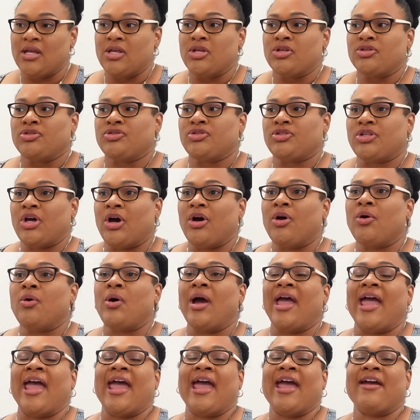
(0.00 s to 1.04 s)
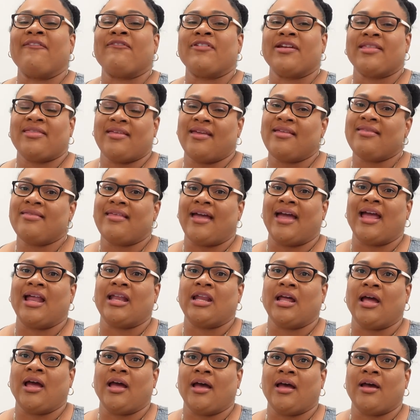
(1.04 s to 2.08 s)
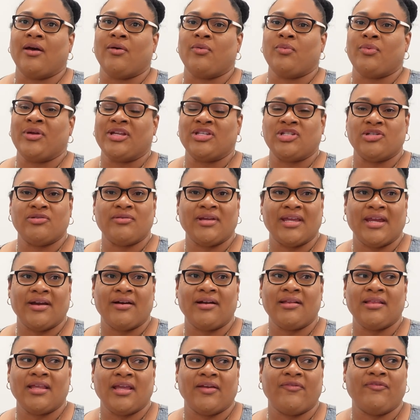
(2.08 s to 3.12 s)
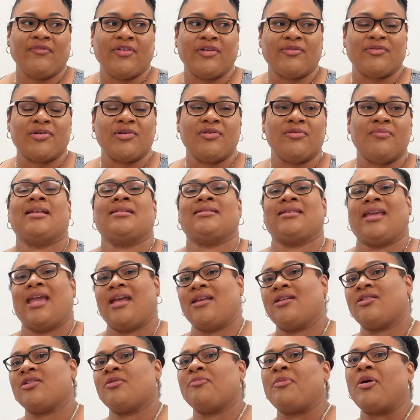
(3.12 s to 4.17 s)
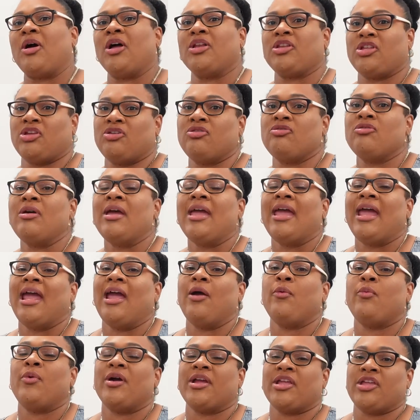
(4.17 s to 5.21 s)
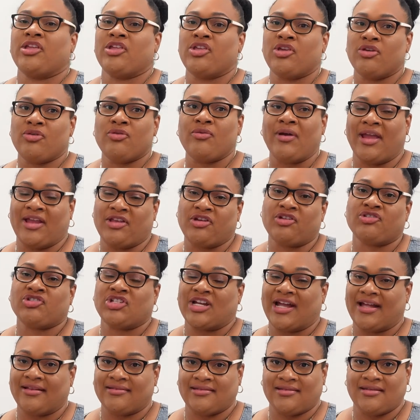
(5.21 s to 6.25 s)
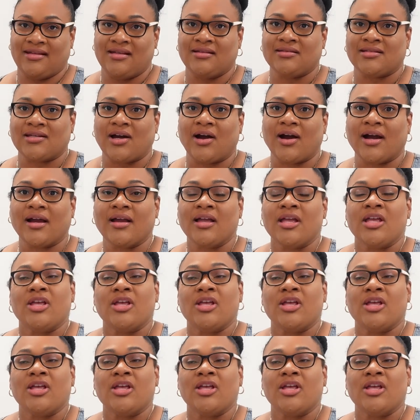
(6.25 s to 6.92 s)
So everything that we do here in the infant room is catered upon you and what you and your child's needs are.